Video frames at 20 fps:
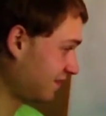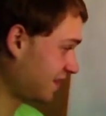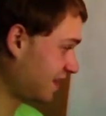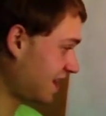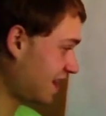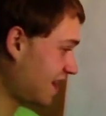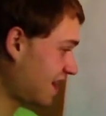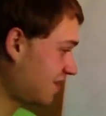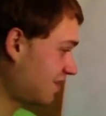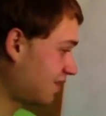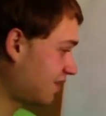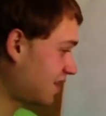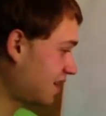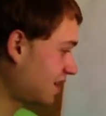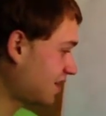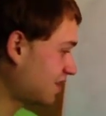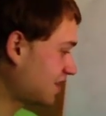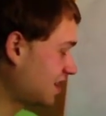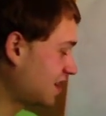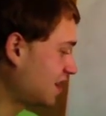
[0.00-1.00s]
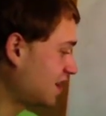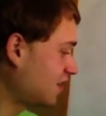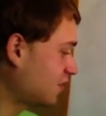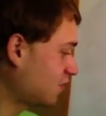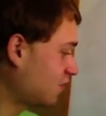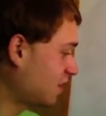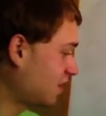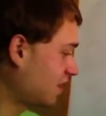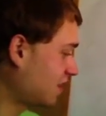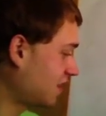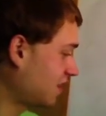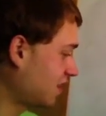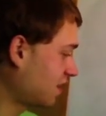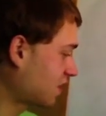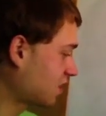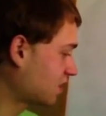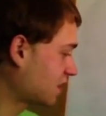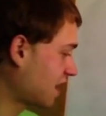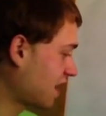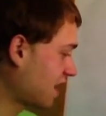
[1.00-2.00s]
And this is what it
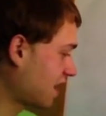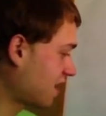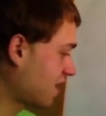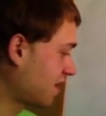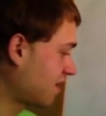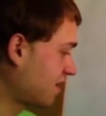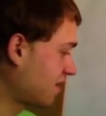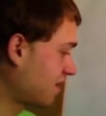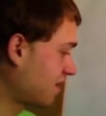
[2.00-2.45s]
looks like.